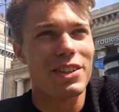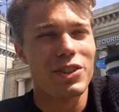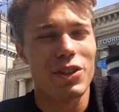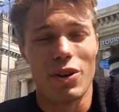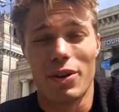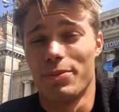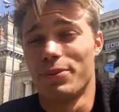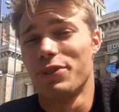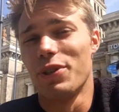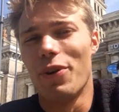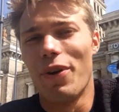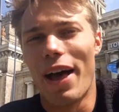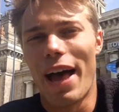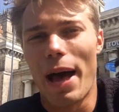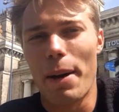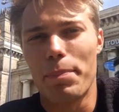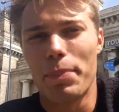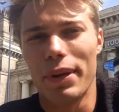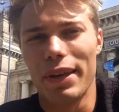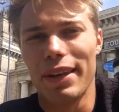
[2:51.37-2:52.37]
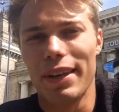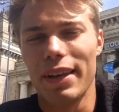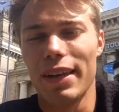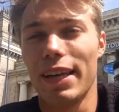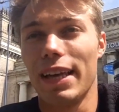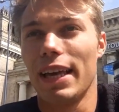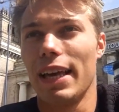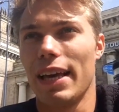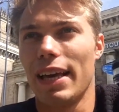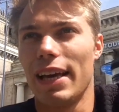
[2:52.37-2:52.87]
So I'm so happy,
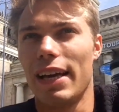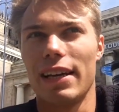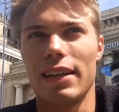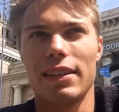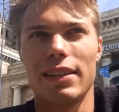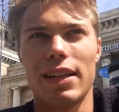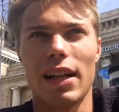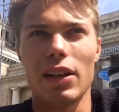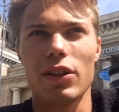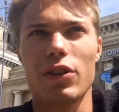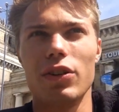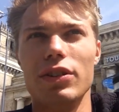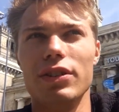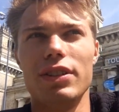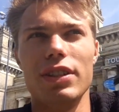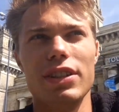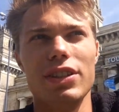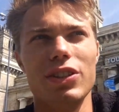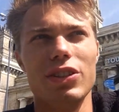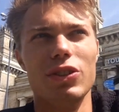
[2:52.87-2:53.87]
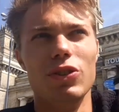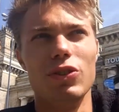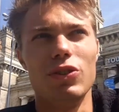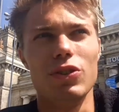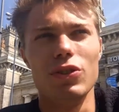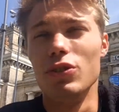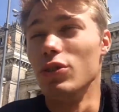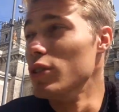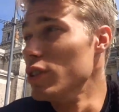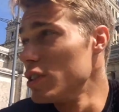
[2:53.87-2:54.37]
and I'll continue
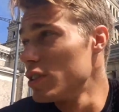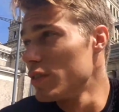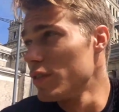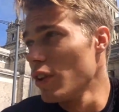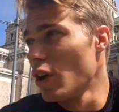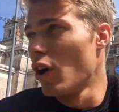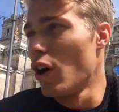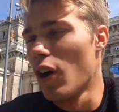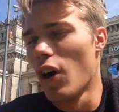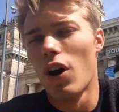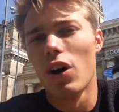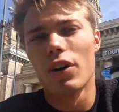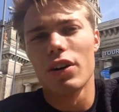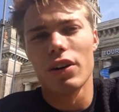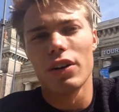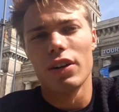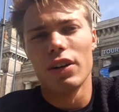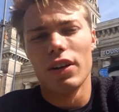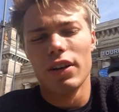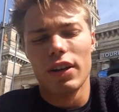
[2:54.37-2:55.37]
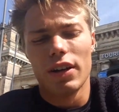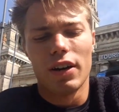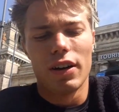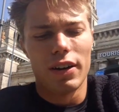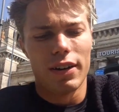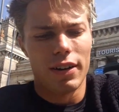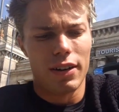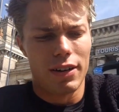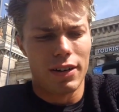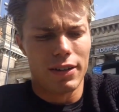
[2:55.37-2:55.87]
to do this vlog
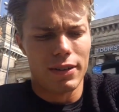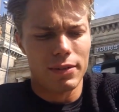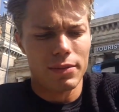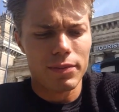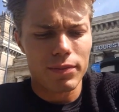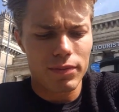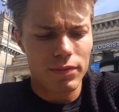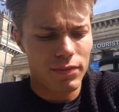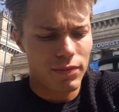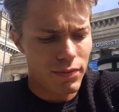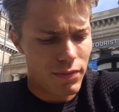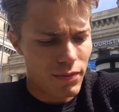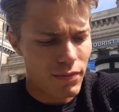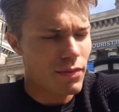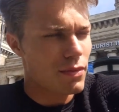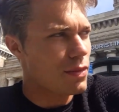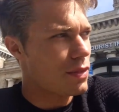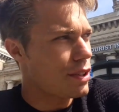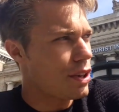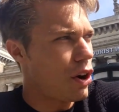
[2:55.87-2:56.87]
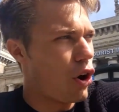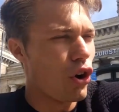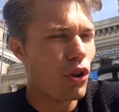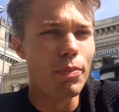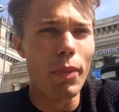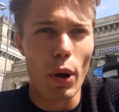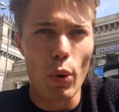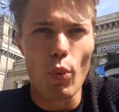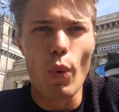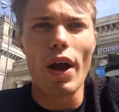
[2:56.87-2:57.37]
on
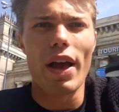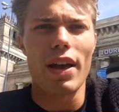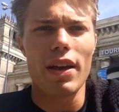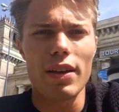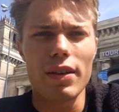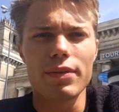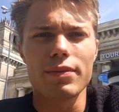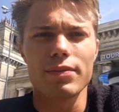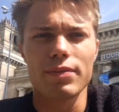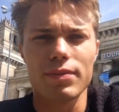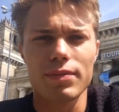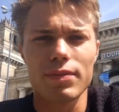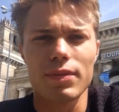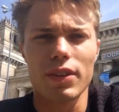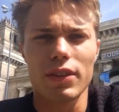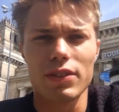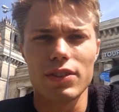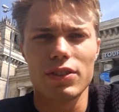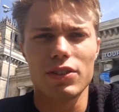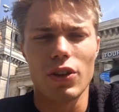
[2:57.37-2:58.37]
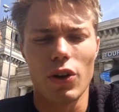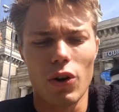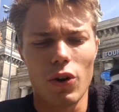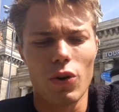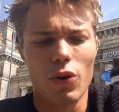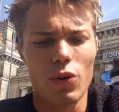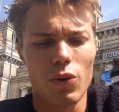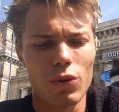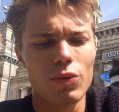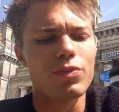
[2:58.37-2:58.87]
my way,
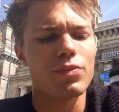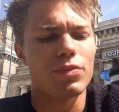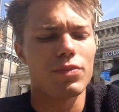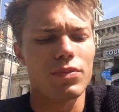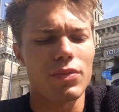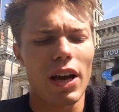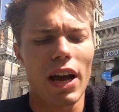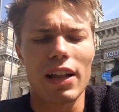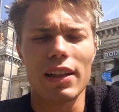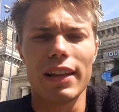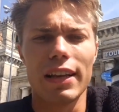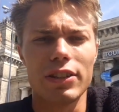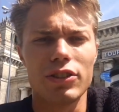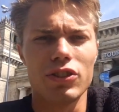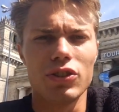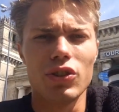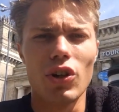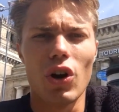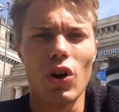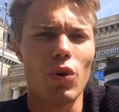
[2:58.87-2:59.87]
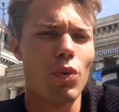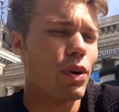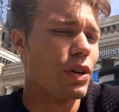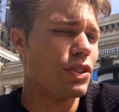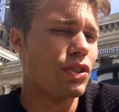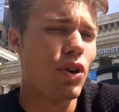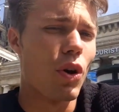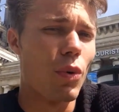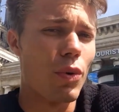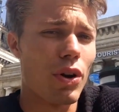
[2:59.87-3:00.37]
so I'll let you know
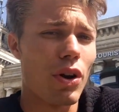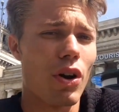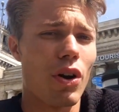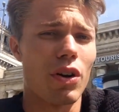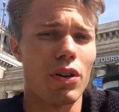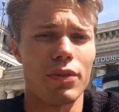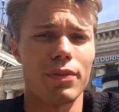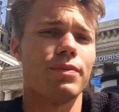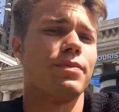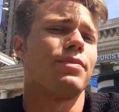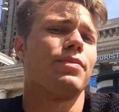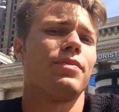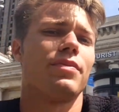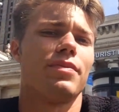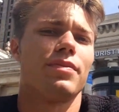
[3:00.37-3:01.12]
what's going on.